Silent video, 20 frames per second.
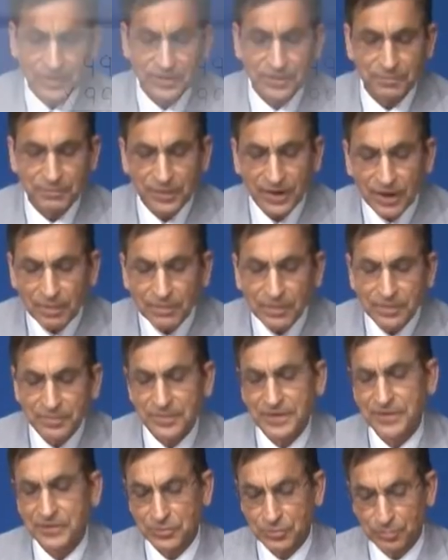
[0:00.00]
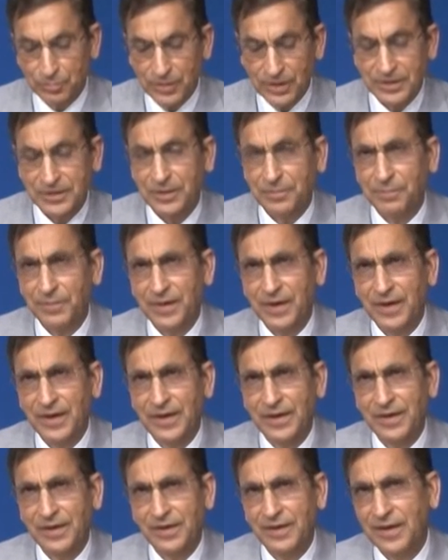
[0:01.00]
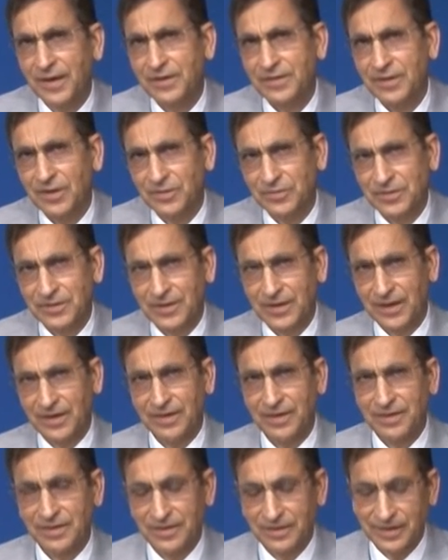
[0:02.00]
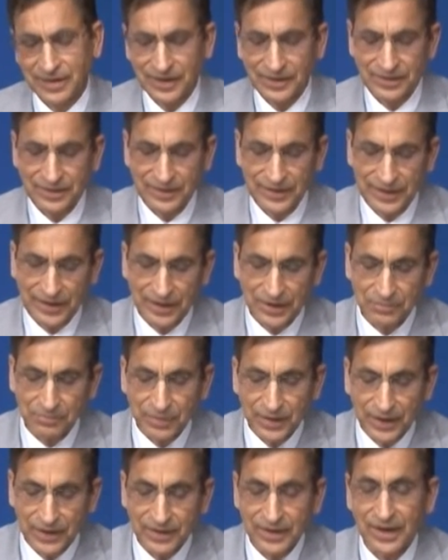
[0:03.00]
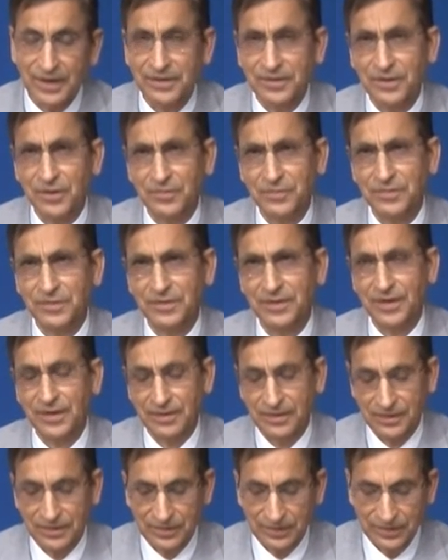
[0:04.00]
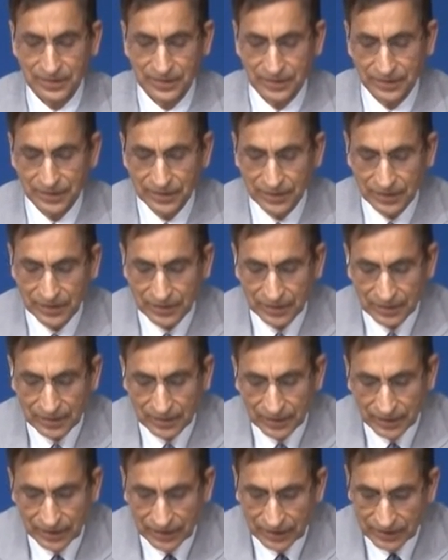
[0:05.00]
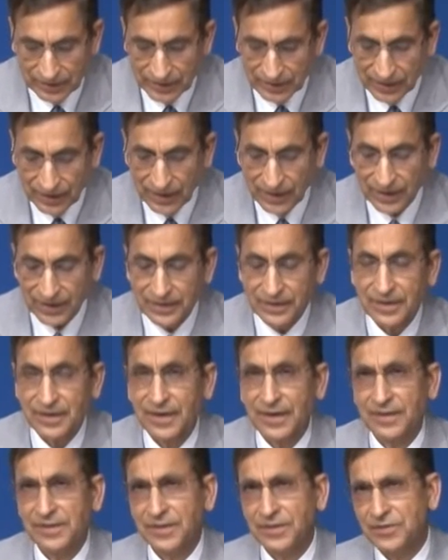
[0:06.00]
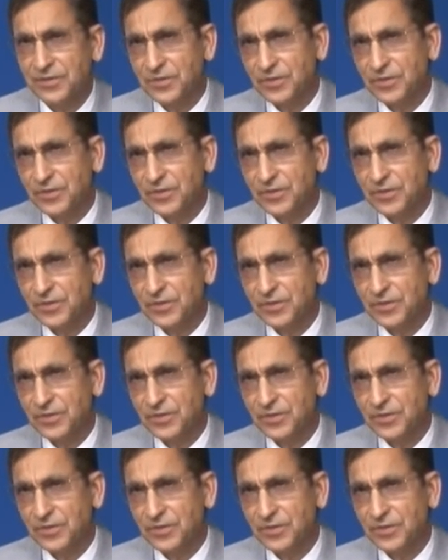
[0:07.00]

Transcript: the problem is to multiply 9998 by 9989 and this